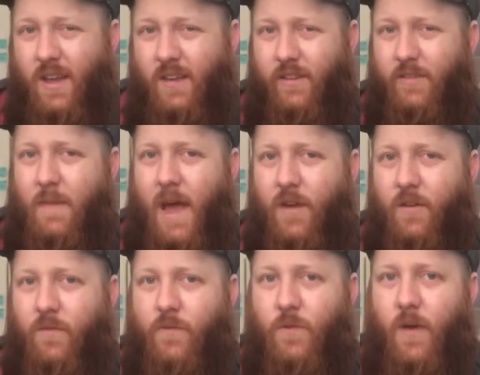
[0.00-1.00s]
It doesn't
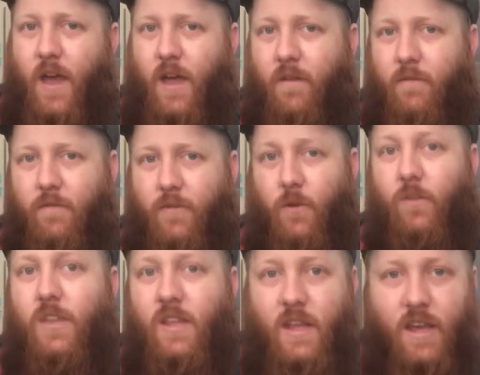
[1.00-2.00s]
matter if you have
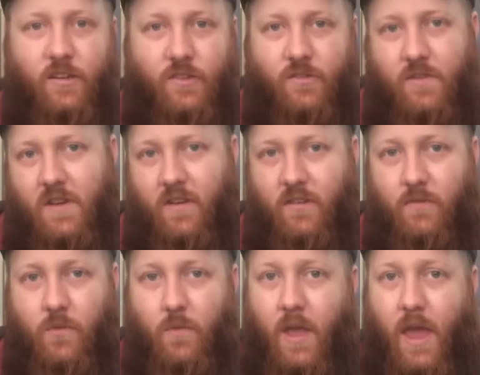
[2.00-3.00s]
13 gauge strings
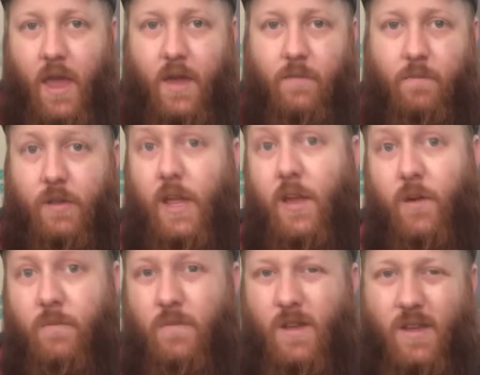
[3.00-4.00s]
if you can't play
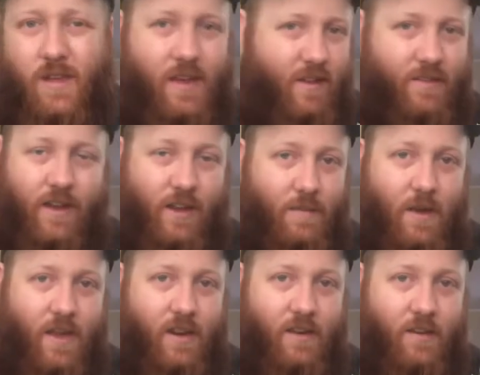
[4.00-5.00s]
them. It's not going to
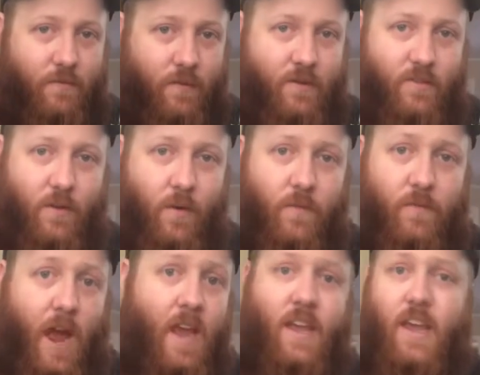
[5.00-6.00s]
make any difference. So if
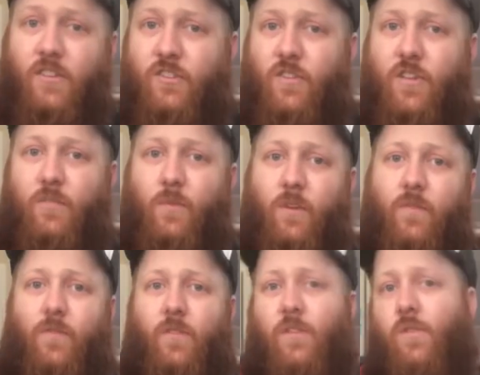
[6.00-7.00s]
9 gauge strings
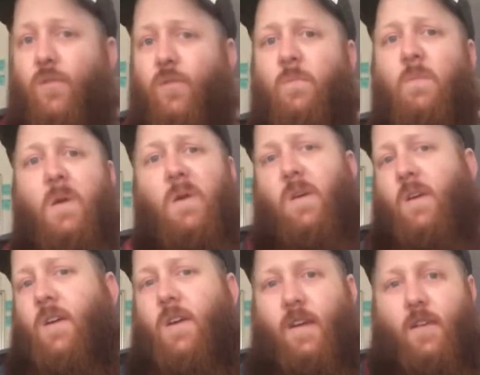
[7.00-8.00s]
work for you,
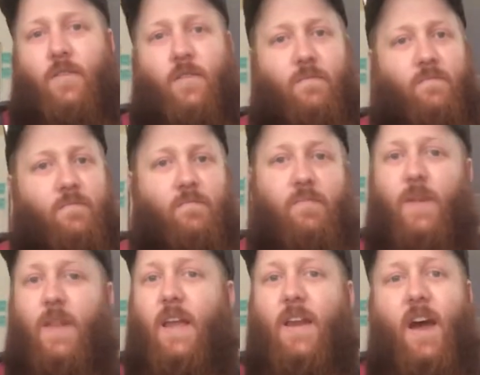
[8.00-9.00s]
then
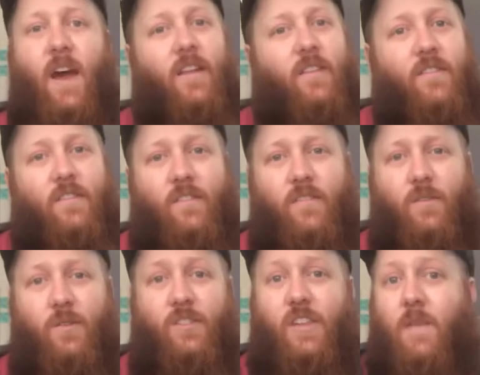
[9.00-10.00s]
play 9s
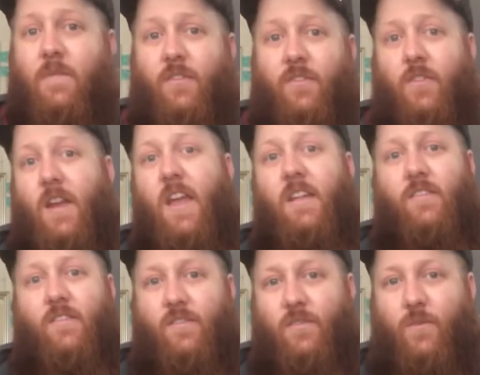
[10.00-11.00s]
or 7s or
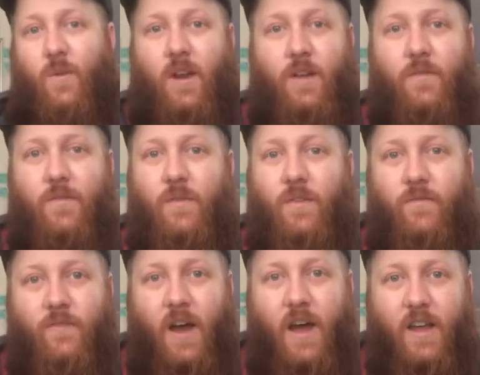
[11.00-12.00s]
8s or whatever you can
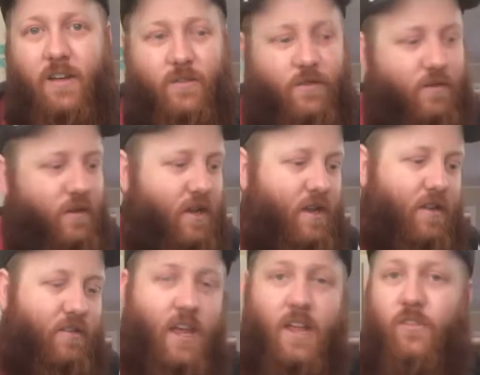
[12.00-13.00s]
find, or
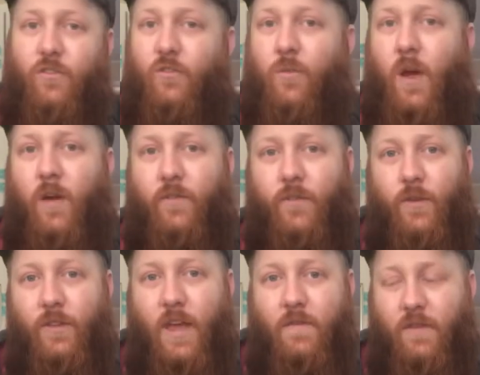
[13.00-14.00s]
10s or 12s or
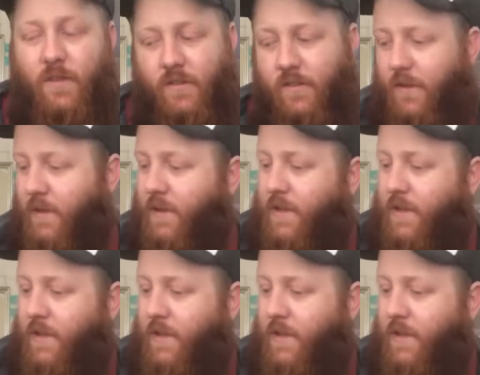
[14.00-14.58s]
11s.